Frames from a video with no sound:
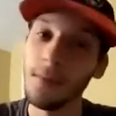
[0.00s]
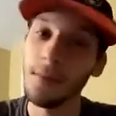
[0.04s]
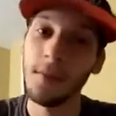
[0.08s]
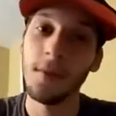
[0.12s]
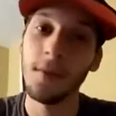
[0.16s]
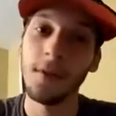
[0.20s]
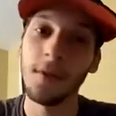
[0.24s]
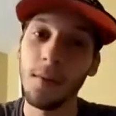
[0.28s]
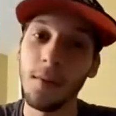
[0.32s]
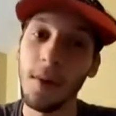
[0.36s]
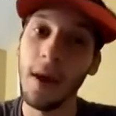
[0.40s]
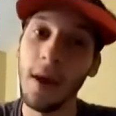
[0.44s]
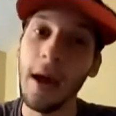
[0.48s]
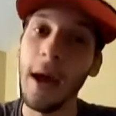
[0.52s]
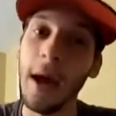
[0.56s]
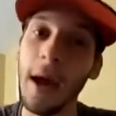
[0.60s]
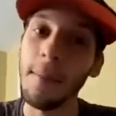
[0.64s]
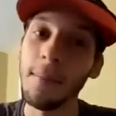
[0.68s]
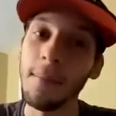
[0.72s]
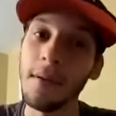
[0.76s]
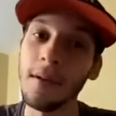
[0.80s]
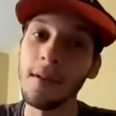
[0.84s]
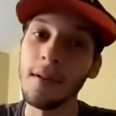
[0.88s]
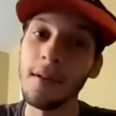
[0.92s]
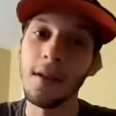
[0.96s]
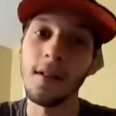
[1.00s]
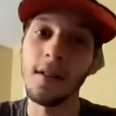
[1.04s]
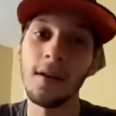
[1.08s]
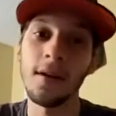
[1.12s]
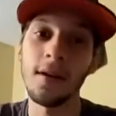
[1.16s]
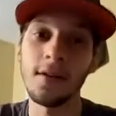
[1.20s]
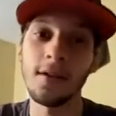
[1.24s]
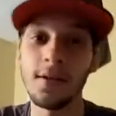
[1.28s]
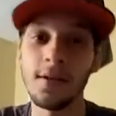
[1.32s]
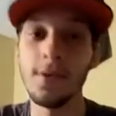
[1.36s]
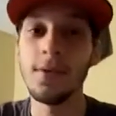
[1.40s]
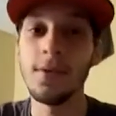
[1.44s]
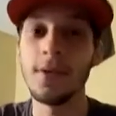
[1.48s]
Look what happened. They
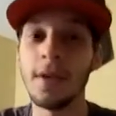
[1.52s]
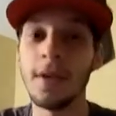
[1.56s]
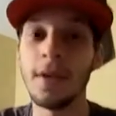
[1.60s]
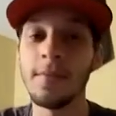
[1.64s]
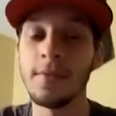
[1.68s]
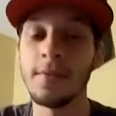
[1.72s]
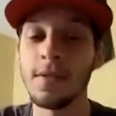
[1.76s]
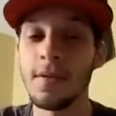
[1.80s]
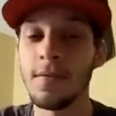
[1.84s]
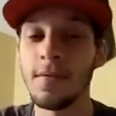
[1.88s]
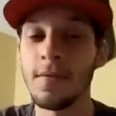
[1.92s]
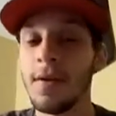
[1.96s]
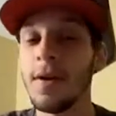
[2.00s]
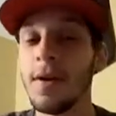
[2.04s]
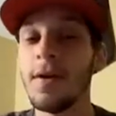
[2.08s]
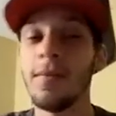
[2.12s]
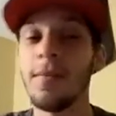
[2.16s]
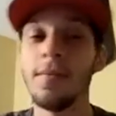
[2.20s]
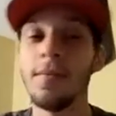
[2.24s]
lost 2 games in a row.